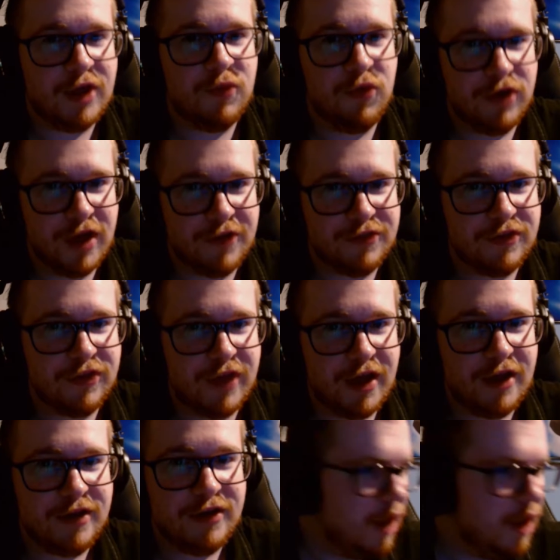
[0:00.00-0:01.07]
and we'll get to
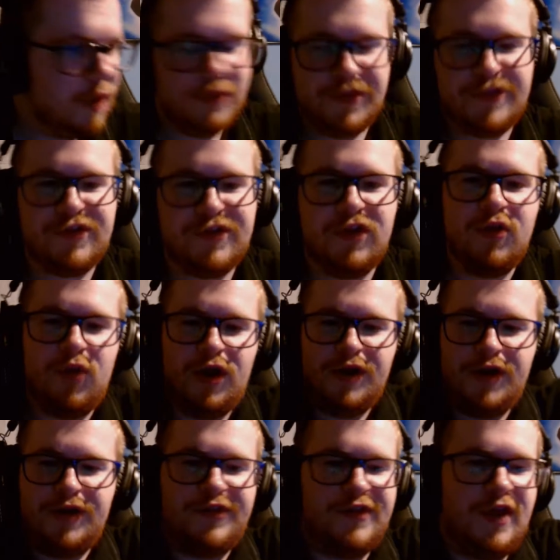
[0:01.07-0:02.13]
that. But that's all I
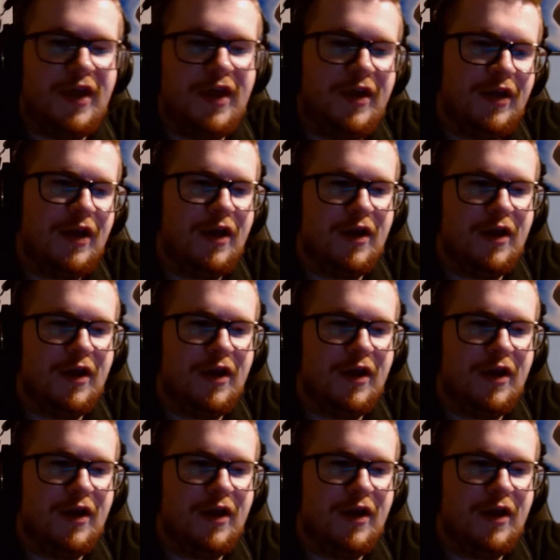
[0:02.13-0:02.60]
wanted to say.